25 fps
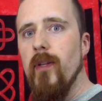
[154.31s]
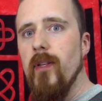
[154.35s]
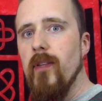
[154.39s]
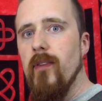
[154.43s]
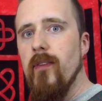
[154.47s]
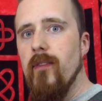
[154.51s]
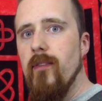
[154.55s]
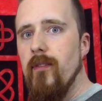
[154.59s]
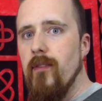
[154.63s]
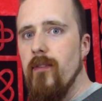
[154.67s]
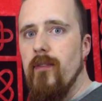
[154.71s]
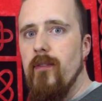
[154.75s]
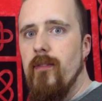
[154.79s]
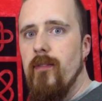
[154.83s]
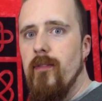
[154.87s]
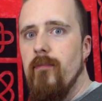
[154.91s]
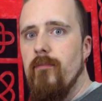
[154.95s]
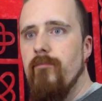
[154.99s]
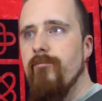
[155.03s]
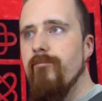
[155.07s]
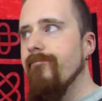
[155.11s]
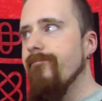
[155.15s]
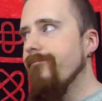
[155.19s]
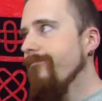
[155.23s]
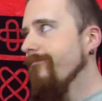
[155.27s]

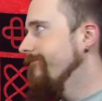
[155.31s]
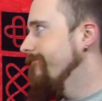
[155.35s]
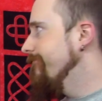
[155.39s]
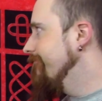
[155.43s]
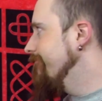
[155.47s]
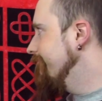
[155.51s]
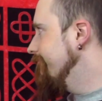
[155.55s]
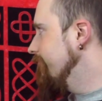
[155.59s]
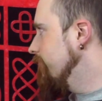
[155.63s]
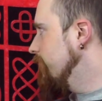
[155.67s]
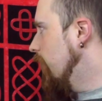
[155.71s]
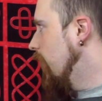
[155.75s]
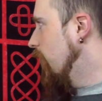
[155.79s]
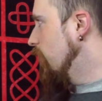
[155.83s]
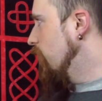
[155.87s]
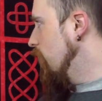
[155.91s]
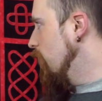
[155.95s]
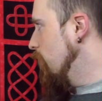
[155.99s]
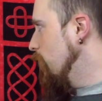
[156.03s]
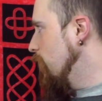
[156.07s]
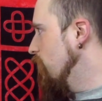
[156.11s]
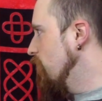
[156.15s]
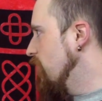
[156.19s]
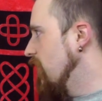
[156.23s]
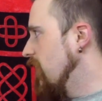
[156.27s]
I
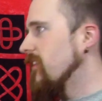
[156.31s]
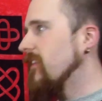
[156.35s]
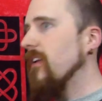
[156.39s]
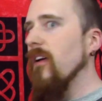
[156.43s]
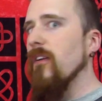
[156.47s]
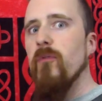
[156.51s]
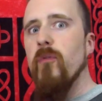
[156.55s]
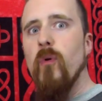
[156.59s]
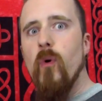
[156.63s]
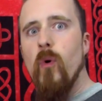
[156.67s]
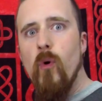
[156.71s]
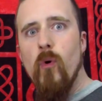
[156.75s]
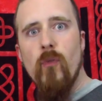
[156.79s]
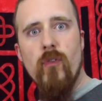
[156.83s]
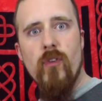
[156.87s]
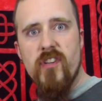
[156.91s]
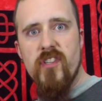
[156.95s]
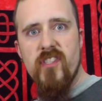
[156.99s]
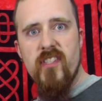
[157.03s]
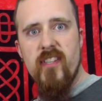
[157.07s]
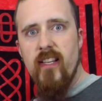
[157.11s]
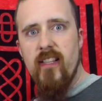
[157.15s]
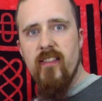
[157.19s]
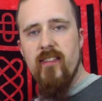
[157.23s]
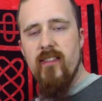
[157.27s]
think we've had that for over
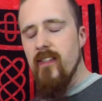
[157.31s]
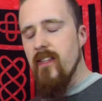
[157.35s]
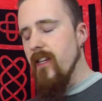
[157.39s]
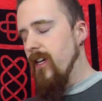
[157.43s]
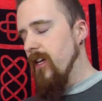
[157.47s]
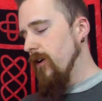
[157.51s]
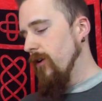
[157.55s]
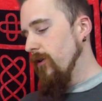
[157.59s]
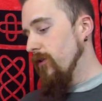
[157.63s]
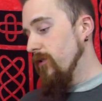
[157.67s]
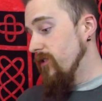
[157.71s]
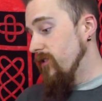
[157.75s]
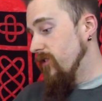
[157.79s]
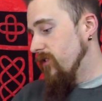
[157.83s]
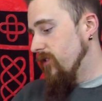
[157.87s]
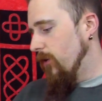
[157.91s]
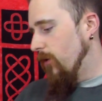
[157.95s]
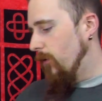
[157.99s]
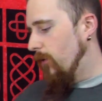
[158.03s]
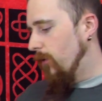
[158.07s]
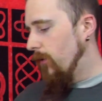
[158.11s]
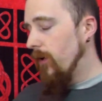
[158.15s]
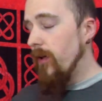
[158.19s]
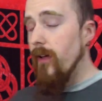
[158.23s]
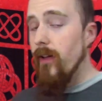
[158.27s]
6 years,
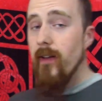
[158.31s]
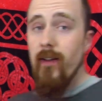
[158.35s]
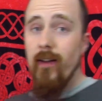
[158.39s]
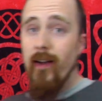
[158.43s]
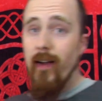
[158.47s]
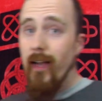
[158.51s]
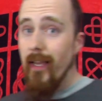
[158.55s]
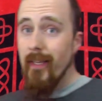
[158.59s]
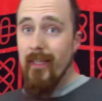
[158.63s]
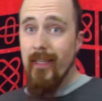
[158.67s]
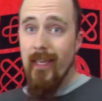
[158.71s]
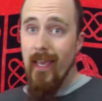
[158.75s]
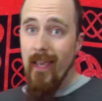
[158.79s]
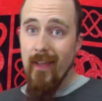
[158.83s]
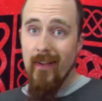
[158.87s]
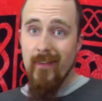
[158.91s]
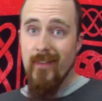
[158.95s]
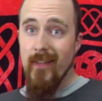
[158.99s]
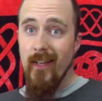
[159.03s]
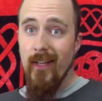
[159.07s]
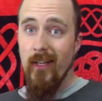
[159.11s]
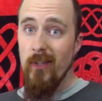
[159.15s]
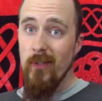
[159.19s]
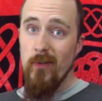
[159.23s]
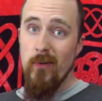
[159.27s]
so I can't
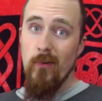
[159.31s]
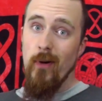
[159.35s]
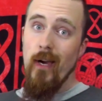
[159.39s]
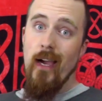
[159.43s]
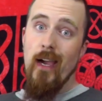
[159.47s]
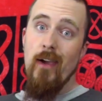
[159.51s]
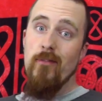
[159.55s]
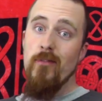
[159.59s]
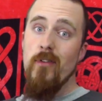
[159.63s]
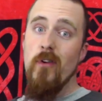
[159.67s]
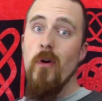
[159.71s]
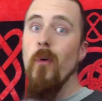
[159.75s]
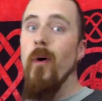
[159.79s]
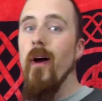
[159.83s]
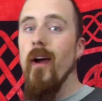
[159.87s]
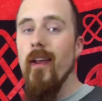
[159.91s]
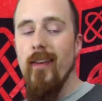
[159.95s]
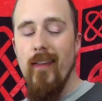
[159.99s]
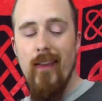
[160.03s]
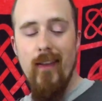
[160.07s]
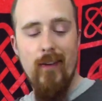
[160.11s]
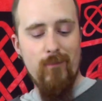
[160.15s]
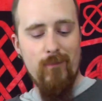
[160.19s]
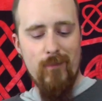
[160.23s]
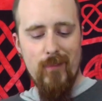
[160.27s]
tell you. I have no
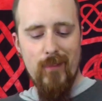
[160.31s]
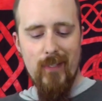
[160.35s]
idea.